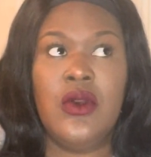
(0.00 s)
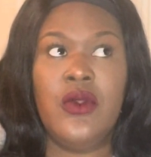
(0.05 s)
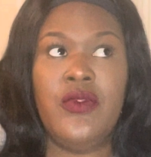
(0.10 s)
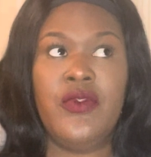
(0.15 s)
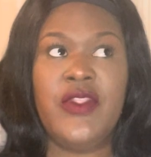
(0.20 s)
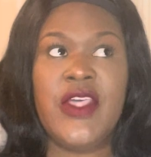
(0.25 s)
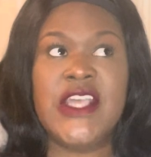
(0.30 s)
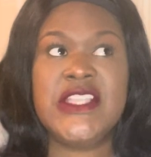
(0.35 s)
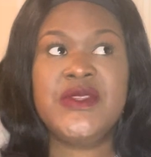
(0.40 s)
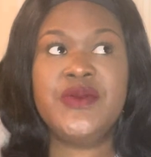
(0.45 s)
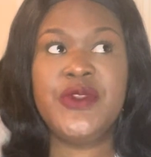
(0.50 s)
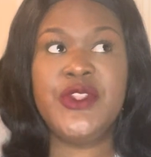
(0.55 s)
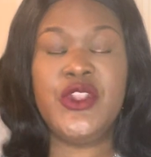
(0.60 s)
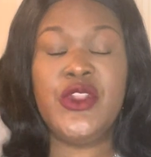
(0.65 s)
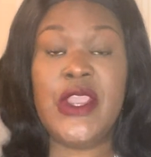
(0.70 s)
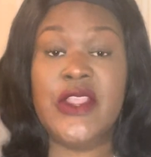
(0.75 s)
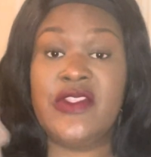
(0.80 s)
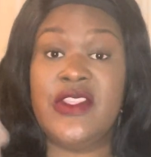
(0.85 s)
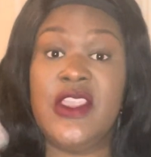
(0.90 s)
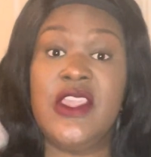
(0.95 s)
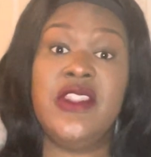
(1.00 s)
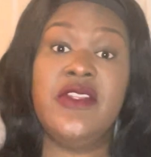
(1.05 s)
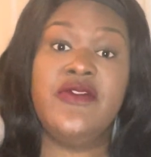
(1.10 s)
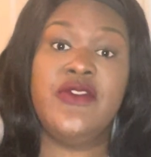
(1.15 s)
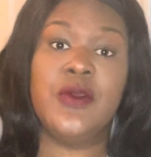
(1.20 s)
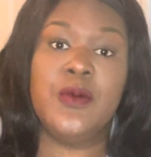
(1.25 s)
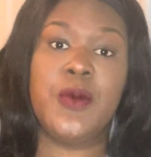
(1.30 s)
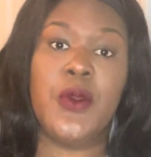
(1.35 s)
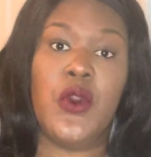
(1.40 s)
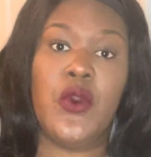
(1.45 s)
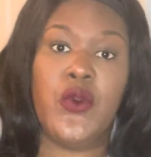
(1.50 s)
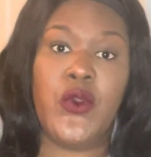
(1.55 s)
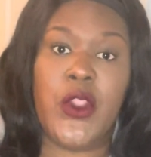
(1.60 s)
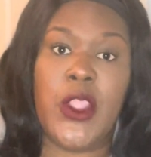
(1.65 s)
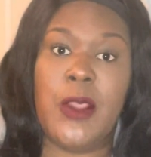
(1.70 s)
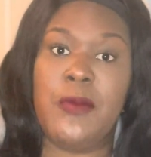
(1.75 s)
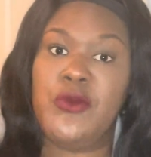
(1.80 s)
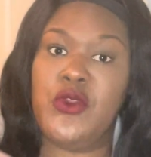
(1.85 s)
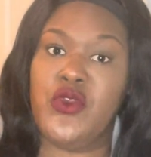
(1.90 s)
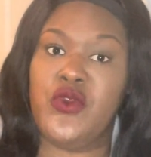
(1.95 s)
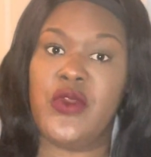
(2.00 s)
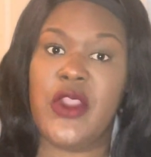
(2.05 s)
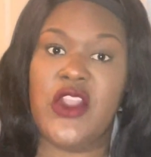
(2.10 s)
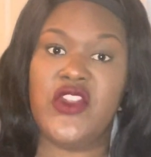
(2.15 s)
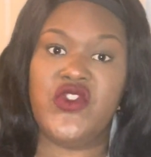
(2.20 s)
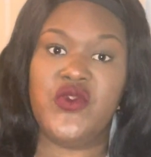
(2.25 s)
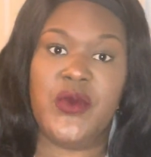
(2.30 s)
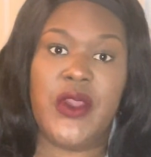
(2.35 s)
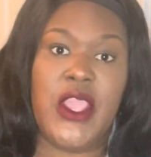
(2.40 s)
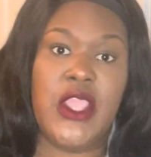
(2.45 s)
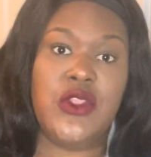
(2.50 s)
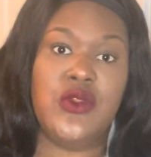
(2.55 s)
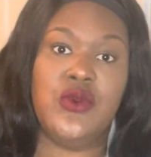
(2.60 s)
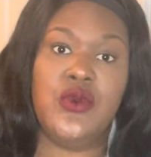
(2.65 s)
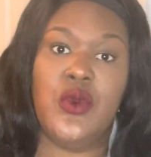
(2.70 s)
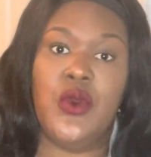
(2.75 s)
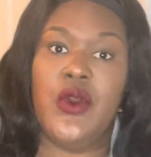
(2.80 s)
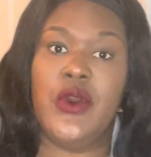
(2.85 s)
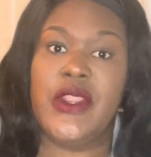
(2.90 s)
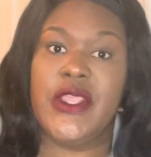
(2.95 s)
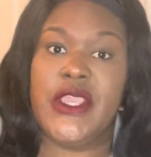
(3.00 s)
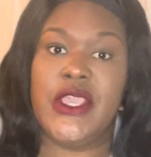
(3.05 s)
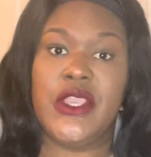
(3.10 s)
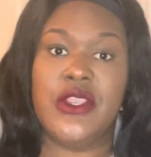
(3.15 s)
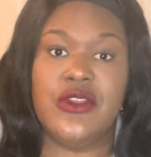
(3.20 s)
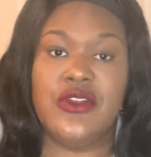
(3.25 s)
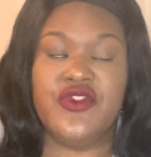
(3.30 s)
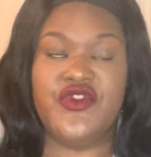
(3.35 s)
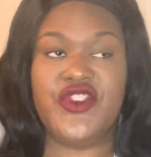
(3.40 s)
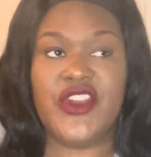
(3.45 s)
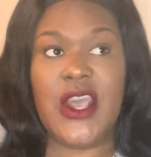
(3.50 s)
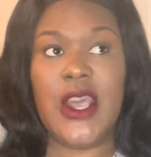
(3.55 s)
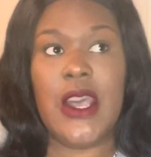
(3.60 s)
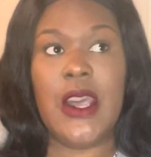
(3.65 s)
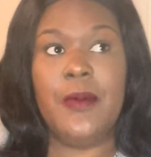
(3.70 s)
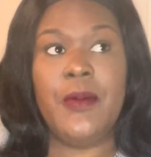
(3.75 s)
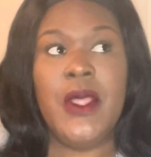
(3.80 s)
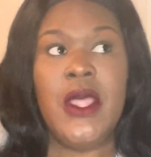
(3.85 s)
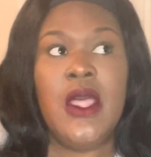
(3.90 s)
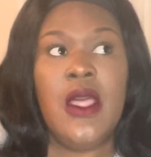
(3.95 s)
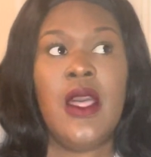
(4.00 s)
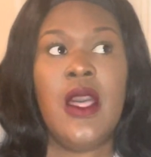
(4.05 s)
that's when you're at the end of your program, you graduate, you go on and get your job.